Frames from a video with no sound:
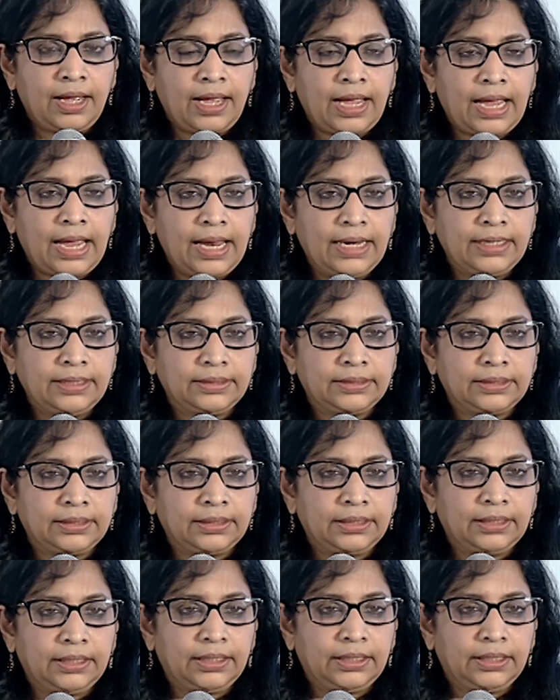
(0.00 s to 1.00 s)
And
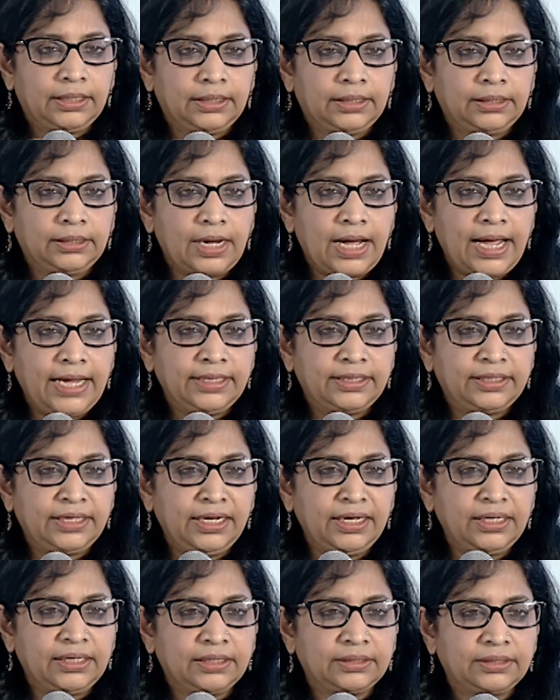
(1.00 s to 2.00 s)
I
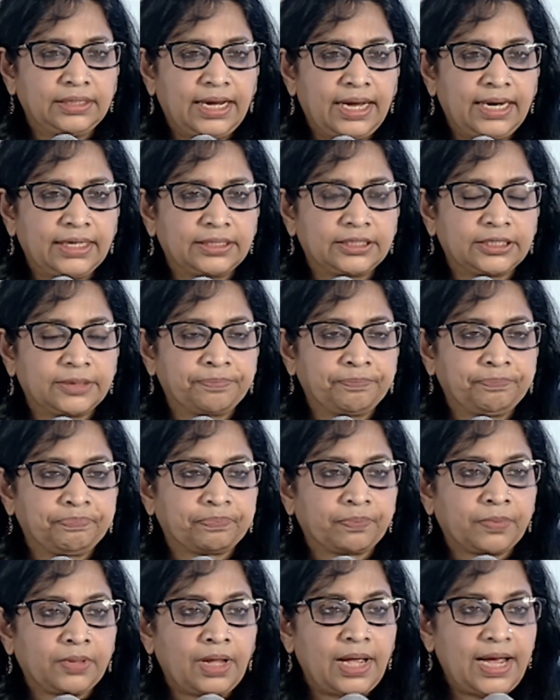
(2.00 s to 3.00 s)
think that,
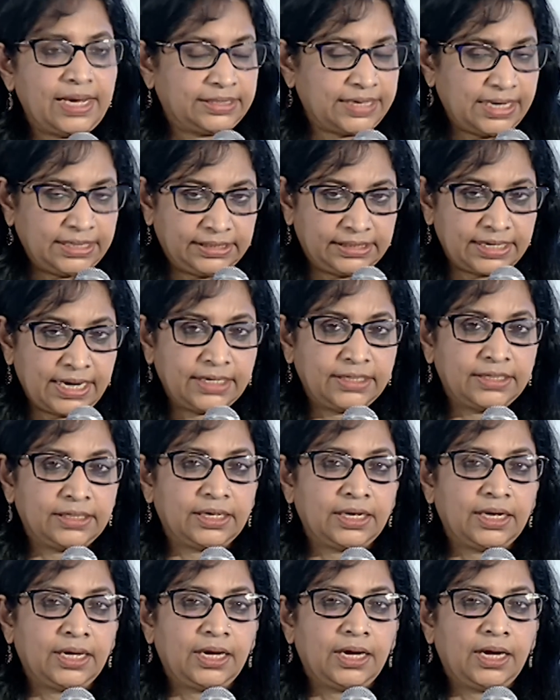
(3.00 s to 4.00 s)
as I said,
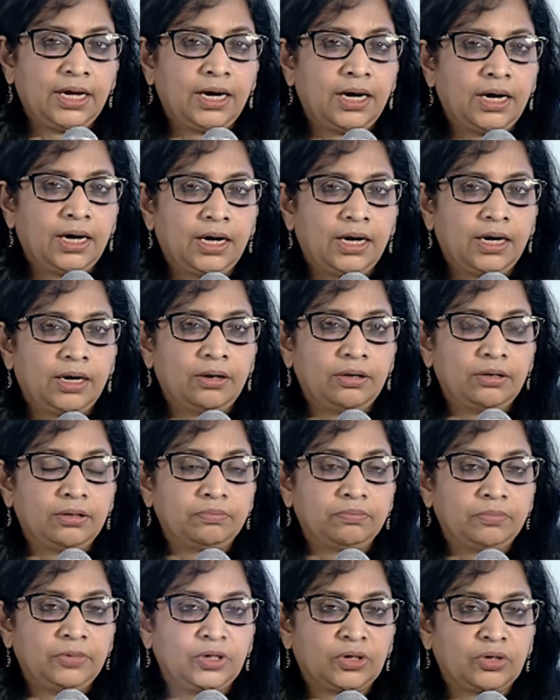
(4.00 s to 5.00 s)

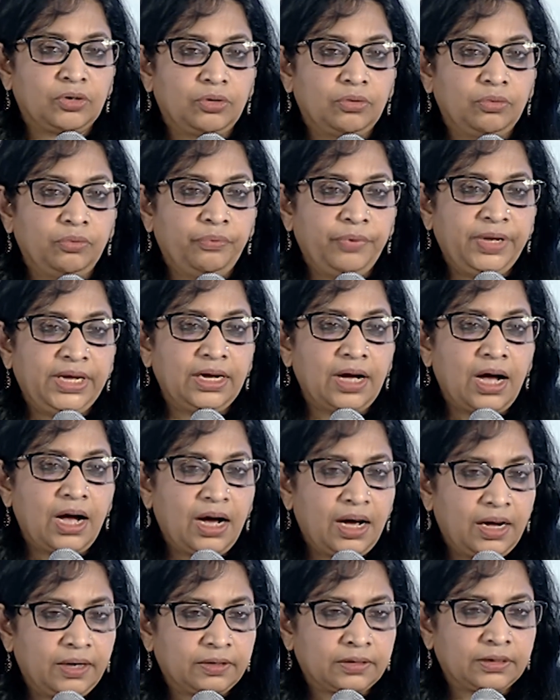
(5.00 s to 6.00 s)
we
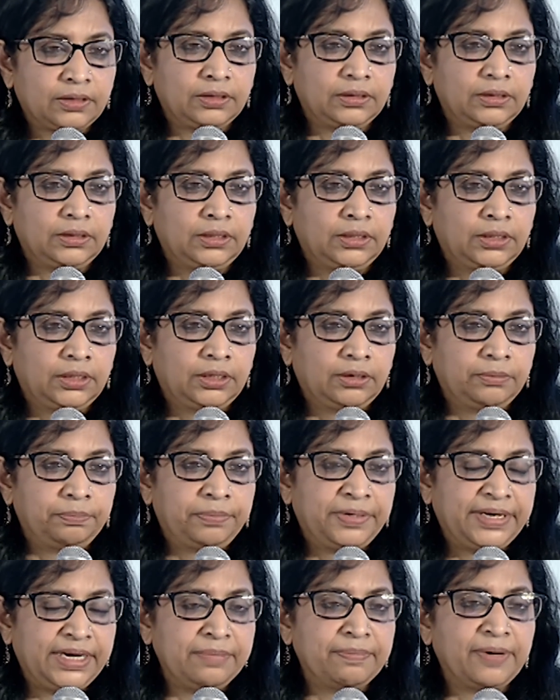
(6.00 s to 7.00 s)
are
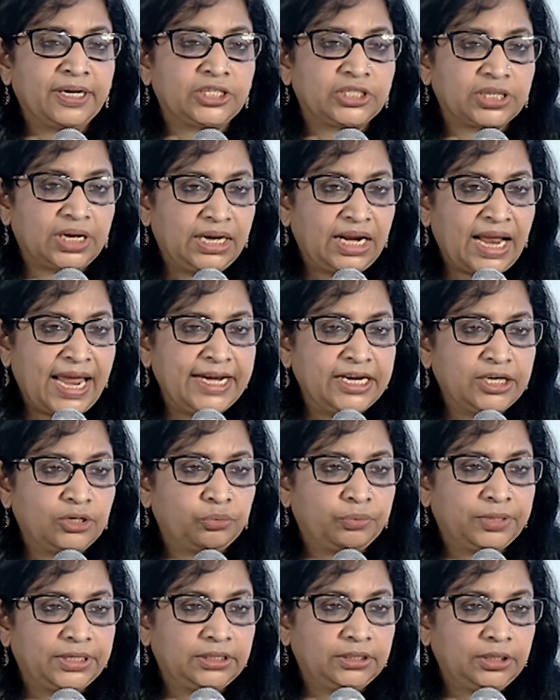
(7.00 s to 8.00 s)
pretty much
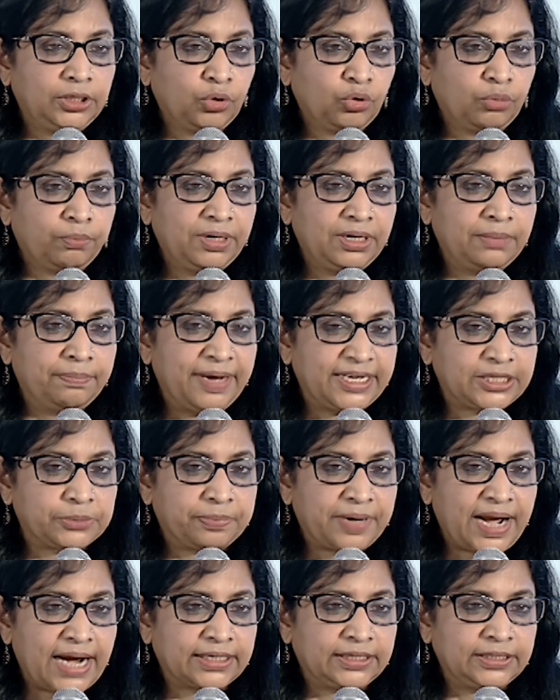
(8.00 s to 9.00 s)
aligned with global best
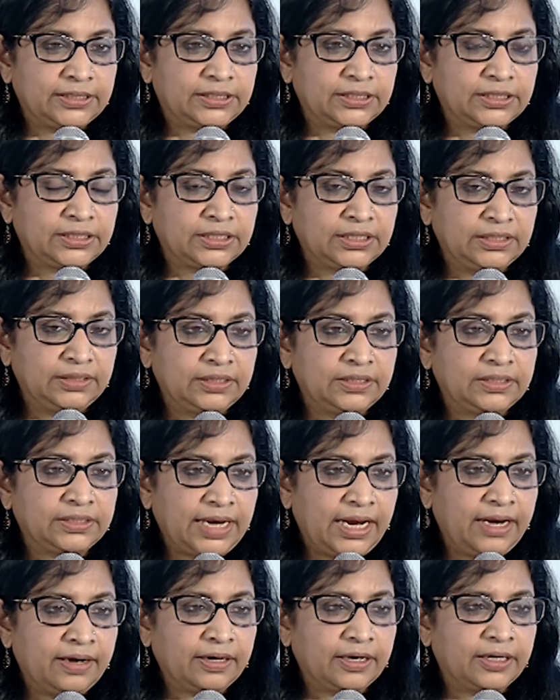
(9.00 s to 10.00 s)
practices in this
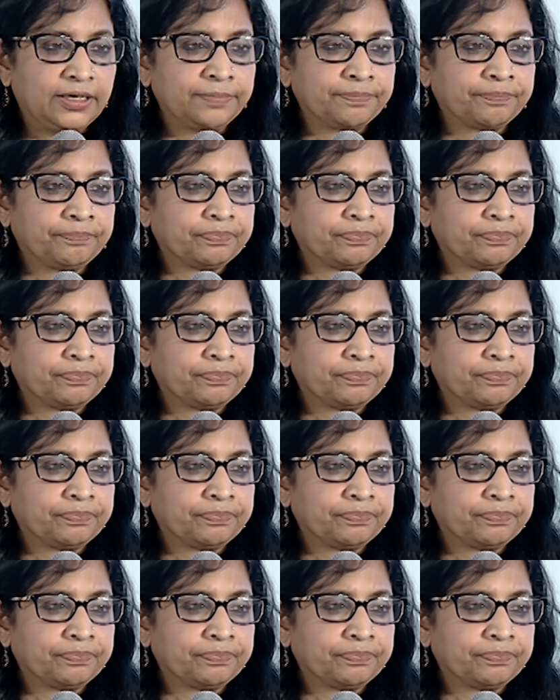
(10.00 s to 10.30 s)
area.